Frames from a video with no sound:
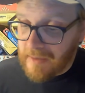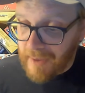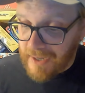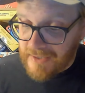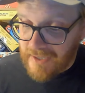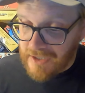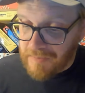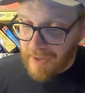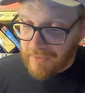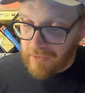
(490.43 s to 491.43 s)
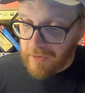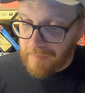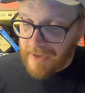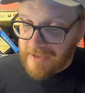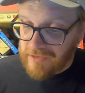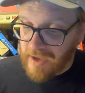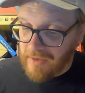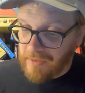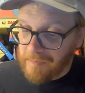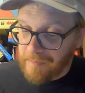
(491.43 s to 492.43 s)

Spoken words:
backstitch, backstop, backstraight,